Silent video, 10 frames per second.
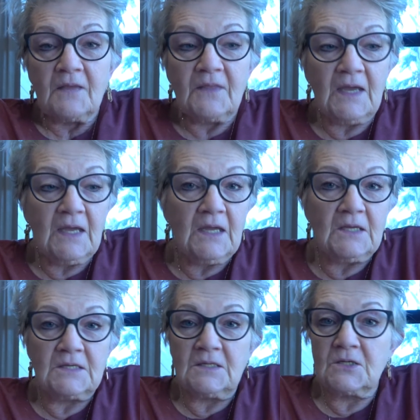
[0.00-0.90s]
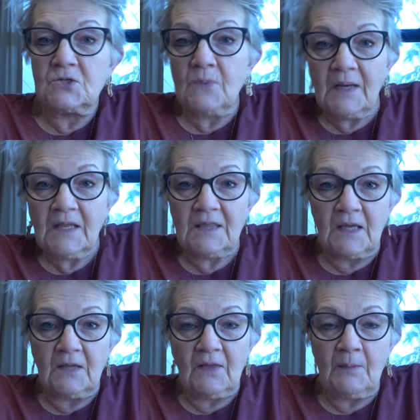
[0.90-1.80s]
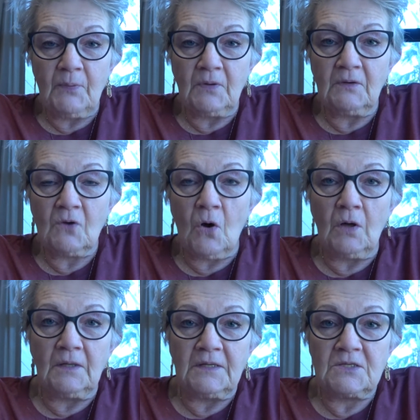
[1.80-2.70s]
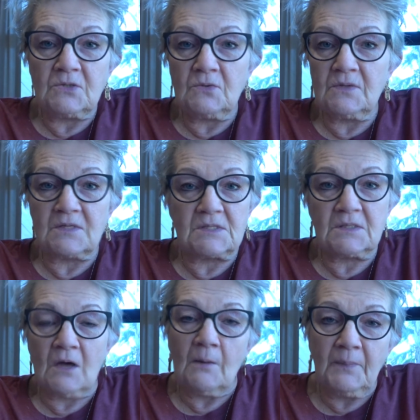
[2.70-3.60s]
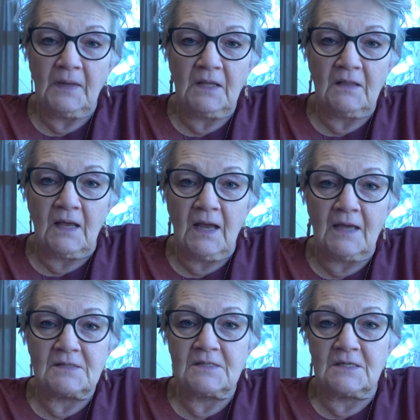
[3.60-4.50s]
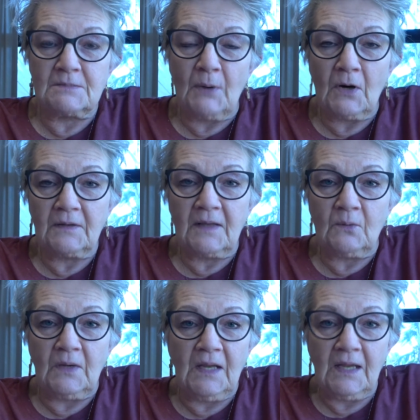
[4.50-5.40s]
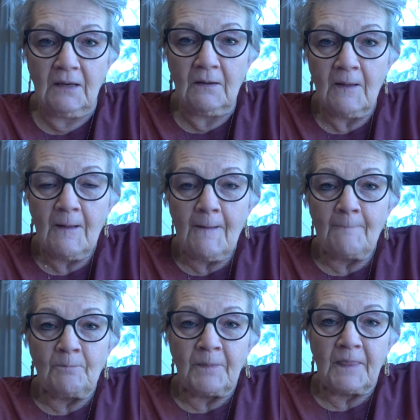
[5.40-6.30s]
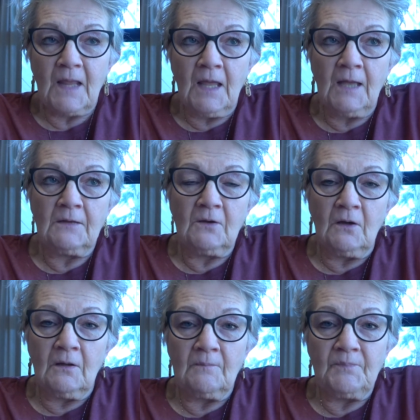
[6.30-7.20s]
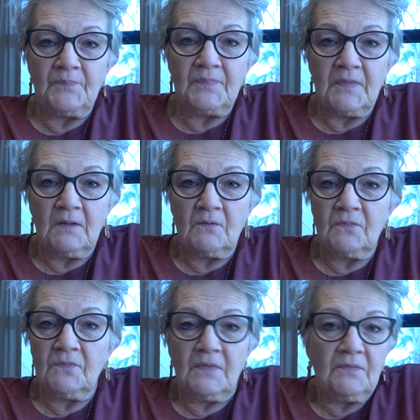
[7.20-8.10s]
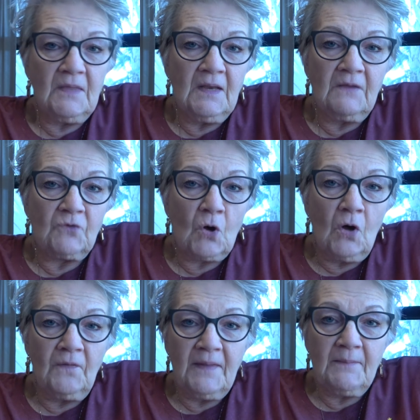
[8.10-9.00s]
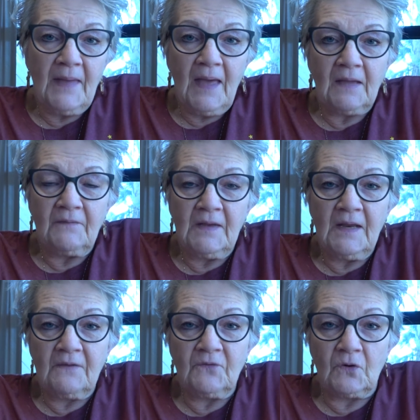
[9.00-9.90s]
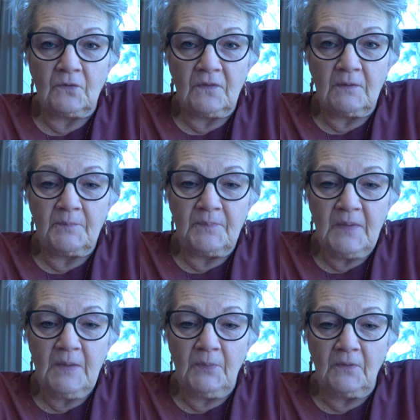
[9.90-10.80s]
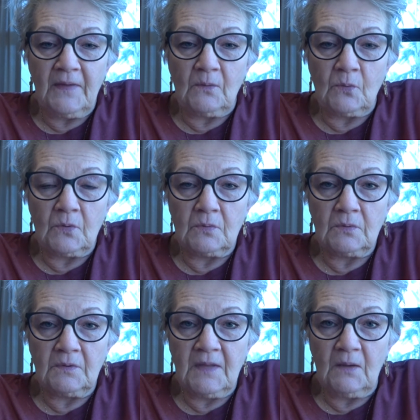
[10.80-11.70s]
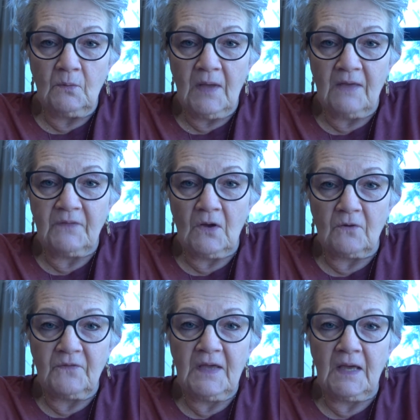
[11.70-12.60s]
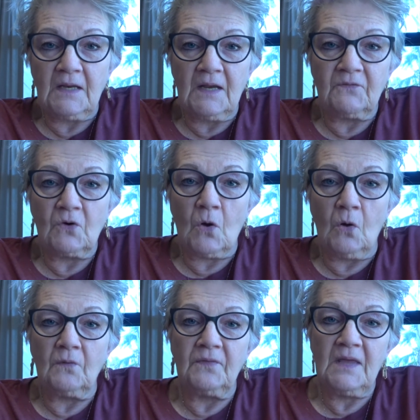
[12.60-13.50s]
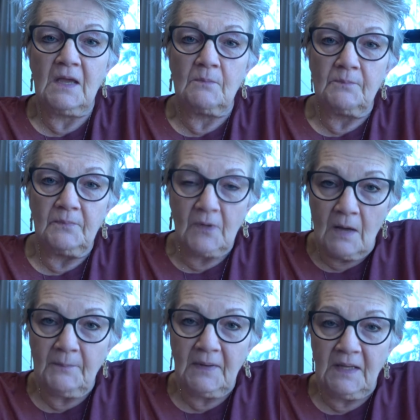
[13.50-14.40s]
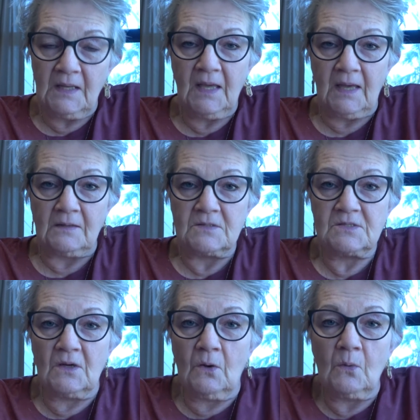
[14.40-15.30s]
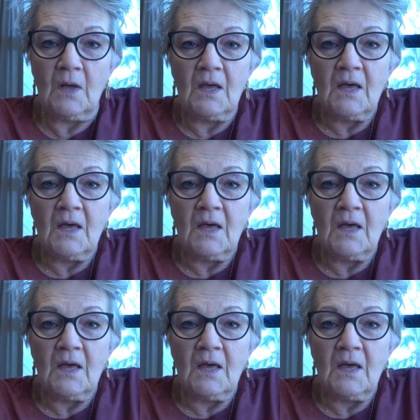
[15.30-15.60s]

They didn't do anything. They put a call into this company that has this part that we need, and they never called them back, and they never, the people that we have the RV at, never called the company again. So